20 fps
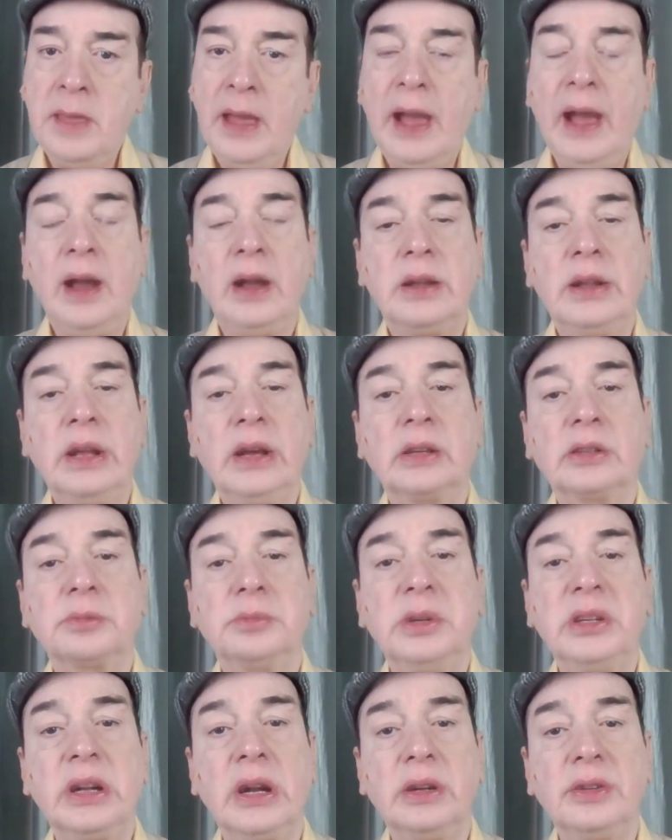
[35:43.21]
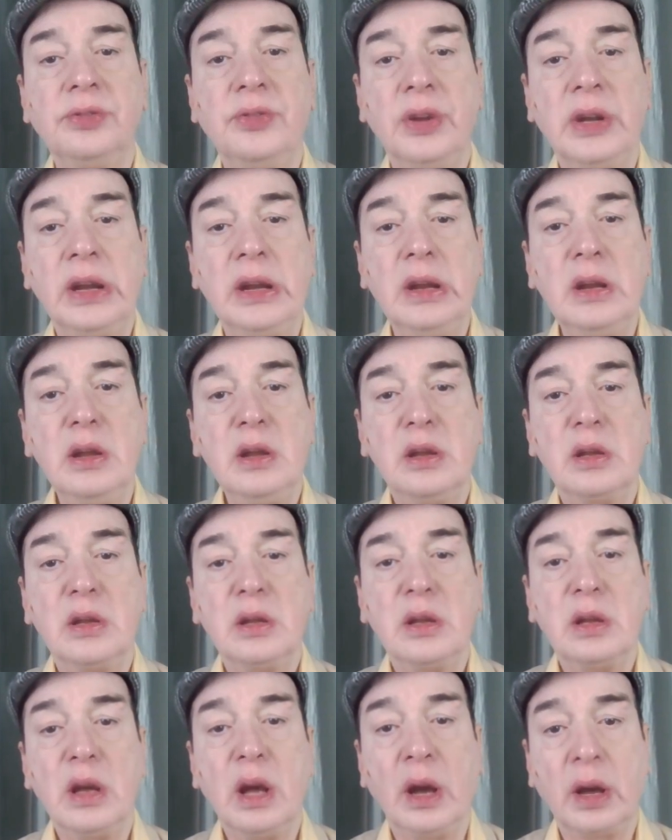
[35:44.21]
and the husband gets very
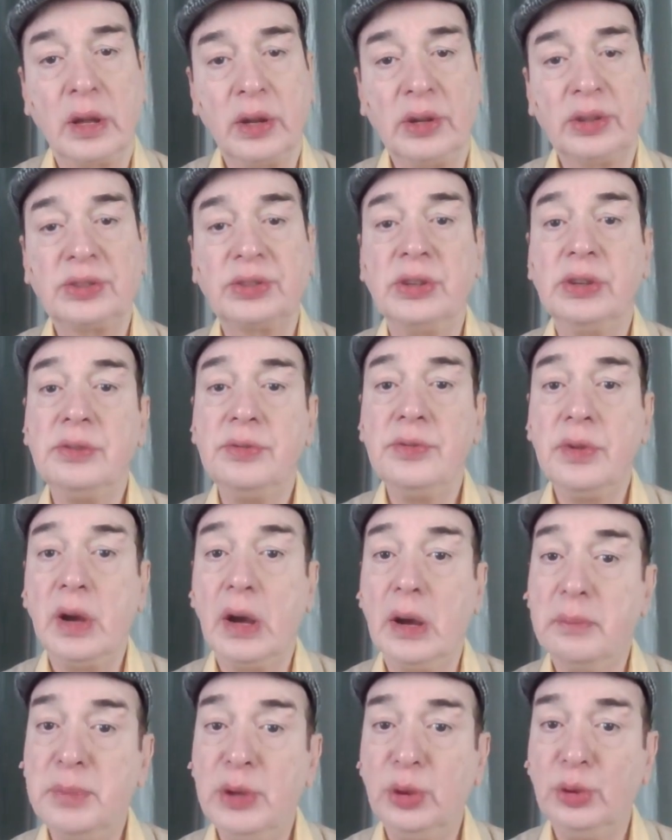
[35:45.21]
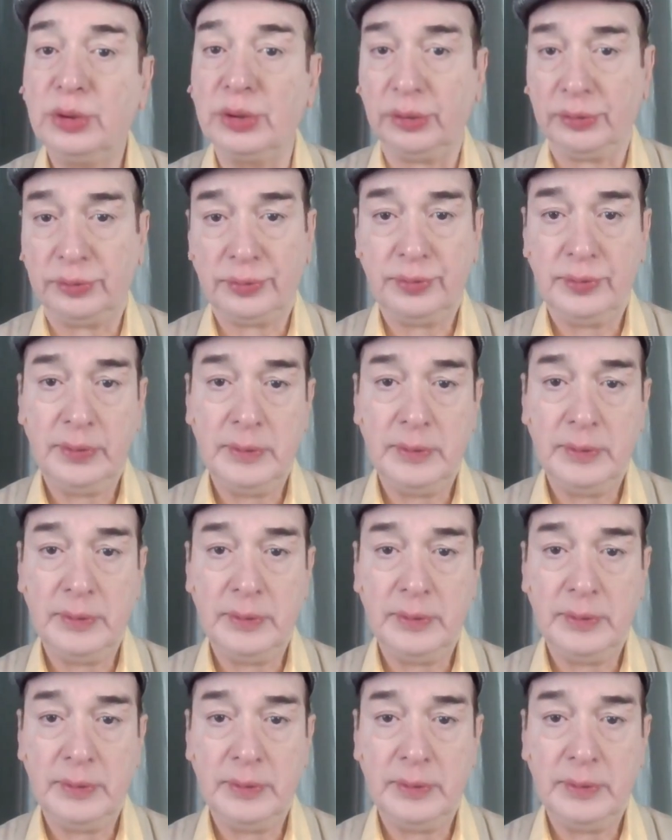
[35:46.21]
aggressive, abusive.